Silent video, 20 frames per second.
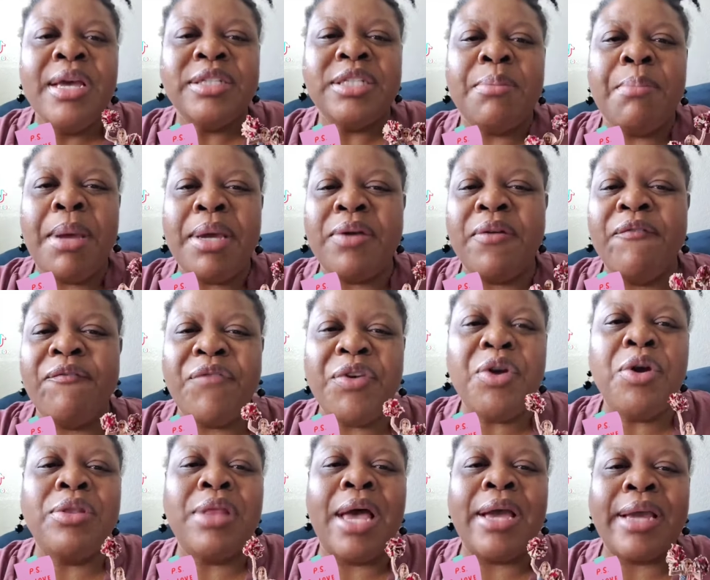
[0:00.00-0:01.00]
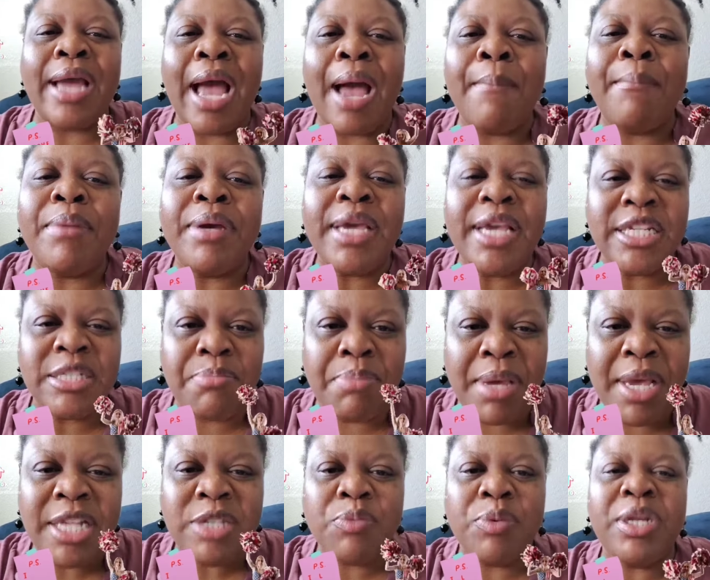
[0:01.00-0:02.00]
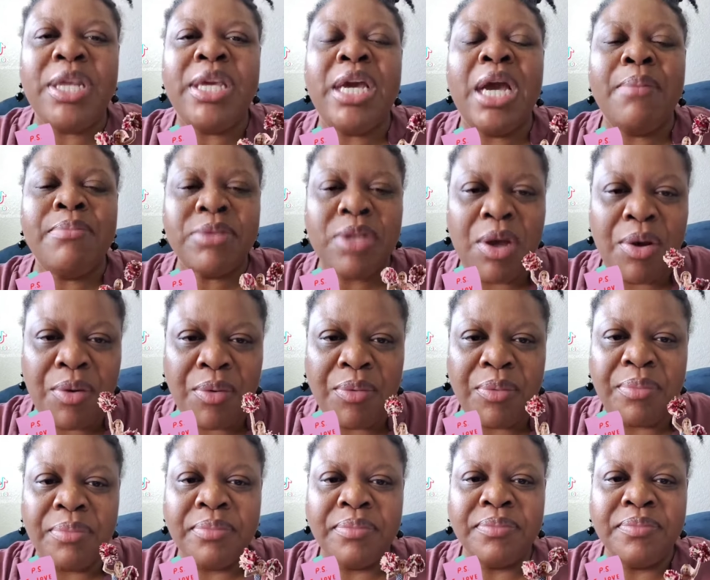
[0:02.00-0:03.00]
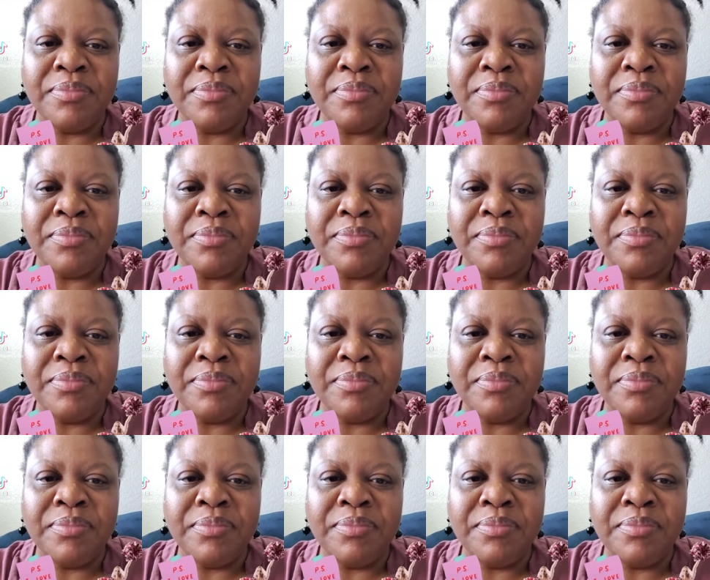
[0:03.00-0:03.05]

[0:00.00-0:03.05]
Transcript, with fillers: to make him feel like I'm his peace when he comes home.